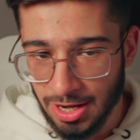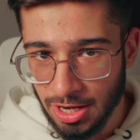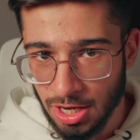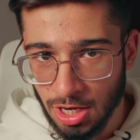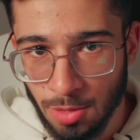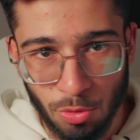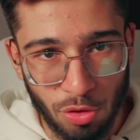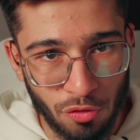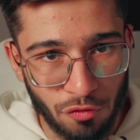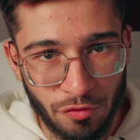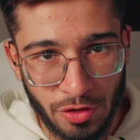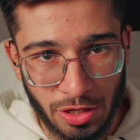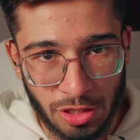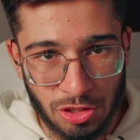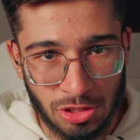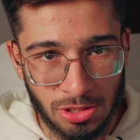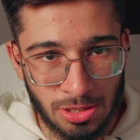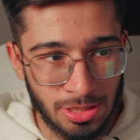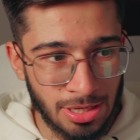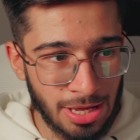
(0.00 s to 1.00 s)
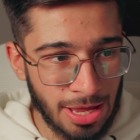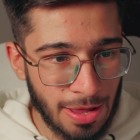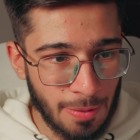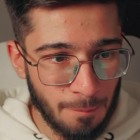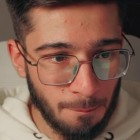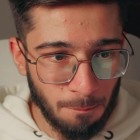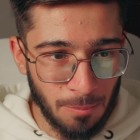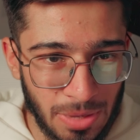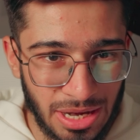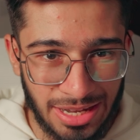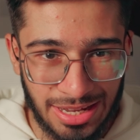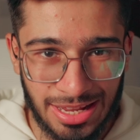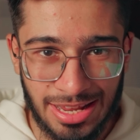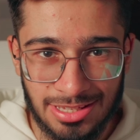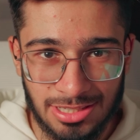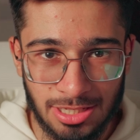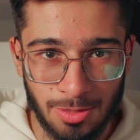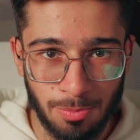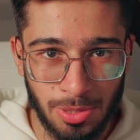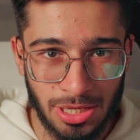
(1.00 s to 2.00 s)
Remove friction,
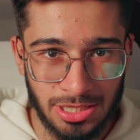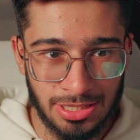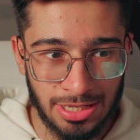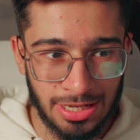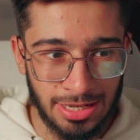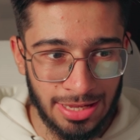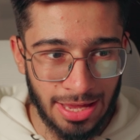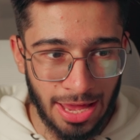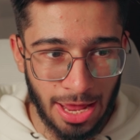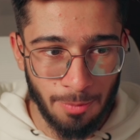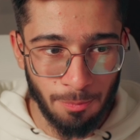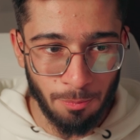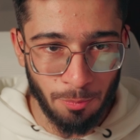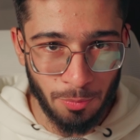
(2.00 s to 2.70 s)
maintain simplicity, and